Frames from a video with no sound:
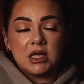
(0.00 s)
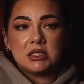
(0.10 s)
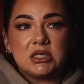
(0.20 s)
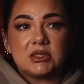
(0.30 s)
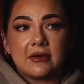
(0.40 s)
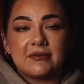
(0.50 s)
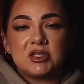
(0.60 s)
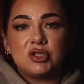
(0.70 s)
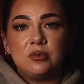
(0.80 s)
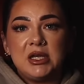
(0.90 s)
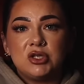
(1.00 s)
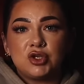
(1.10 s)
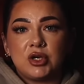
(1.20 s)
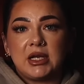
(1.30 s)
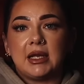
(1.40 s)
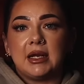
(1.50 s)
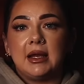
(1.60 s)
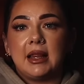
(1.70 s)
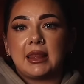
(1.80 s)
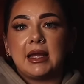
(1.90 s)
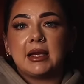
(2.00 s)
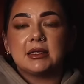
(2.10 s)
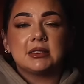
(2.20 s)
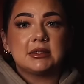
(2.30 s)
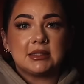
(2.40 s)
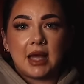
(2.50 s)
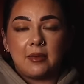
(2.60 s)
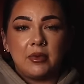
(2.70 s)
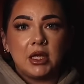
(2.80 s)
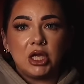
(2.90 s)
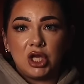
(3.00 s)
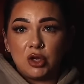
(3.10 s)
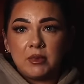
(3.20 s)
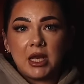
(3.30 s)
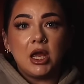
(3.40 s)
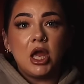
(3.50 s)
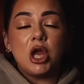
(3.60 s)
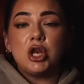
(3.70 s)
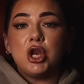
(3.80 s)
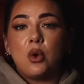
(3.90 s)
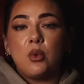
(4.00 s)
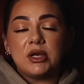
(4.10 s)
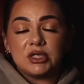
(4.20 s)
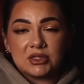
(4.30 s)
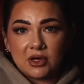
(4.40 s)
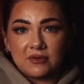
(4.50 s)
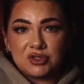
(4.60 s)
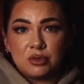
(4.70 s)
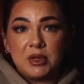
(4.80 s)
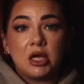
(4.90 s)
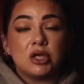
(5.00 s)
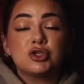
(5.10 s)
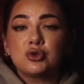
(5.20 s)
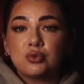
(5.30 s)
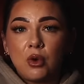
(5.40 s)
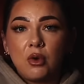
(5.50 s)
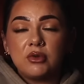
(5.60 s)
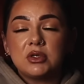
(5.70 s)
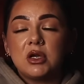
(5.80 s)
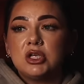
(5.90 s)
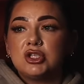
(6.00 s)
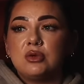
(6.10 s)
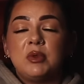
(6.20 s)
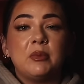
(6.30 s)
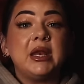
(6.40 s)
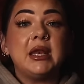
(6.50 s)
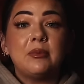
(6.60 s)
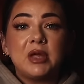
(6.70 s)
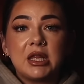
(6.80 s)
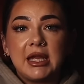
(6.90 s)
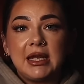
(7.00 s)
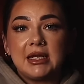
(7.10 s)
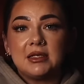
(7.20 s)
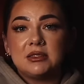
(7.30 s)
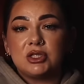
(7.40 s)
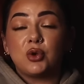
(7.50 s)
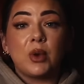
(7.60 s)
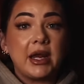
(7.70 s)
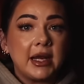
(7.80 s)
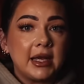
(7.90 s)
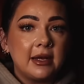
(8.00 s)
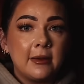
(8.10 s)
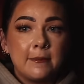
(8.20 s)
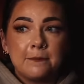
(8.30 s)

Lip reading: deserves to be treated like subhuman. No one deserves to be controlled, to be manipulated, degraded